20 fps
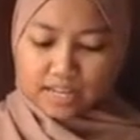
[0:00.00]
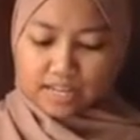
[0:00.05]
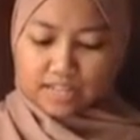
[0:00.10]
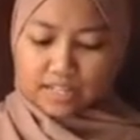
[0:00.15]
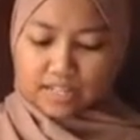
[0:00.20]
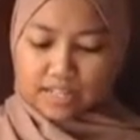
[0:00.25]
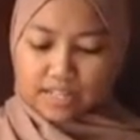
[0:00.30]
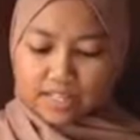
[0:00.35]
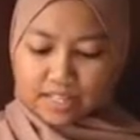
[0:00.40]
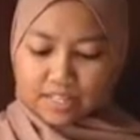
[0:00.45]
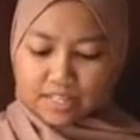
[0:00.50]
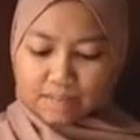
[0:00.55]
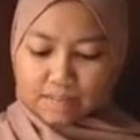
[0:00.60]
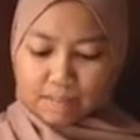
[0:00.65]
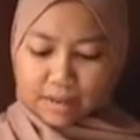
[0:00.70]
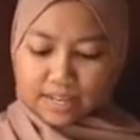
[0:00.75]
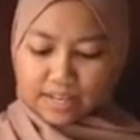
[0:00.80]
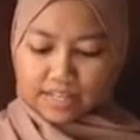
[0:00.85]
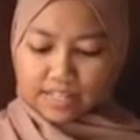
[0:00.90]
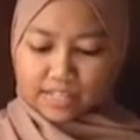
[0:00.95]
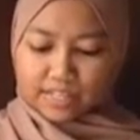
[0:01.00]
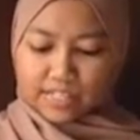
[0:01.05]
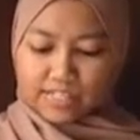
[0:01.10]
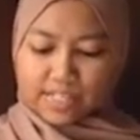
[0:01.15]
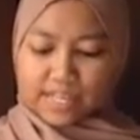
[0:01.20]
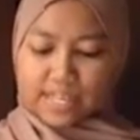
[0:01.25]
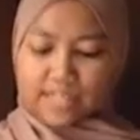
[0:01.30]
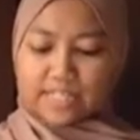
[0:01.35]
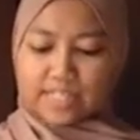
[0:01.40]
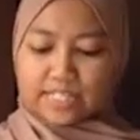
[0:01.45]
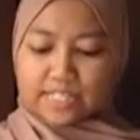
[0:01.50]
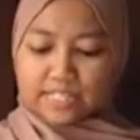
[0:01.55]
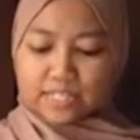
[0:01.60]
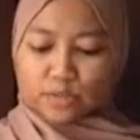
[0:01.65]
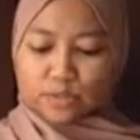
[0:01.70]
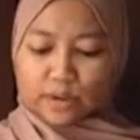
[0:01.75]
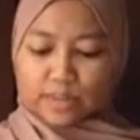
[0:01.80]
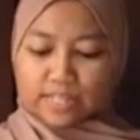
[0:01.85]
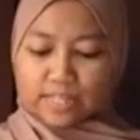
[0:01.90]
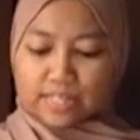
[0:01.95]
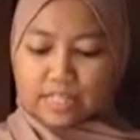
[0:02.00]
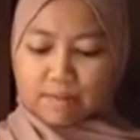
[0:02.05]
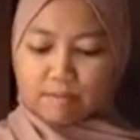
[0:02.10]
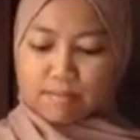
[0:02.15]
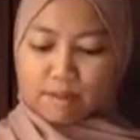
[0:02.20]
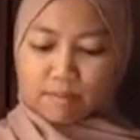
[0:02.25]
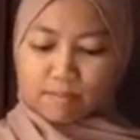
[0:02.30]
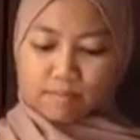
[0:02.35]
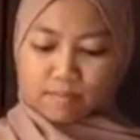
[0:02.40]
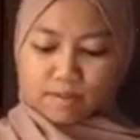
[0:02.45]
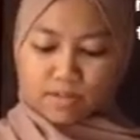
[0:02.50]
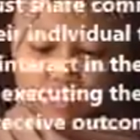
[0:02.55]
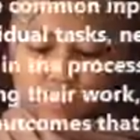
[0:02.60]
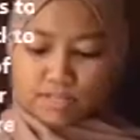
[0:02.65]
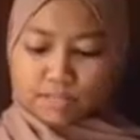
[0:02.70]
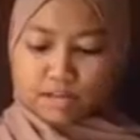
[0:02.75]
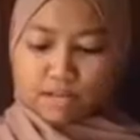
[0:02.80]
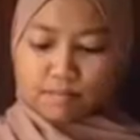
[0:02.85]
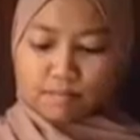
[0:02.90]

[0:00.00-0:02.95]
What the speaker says: Interdependence exists when team members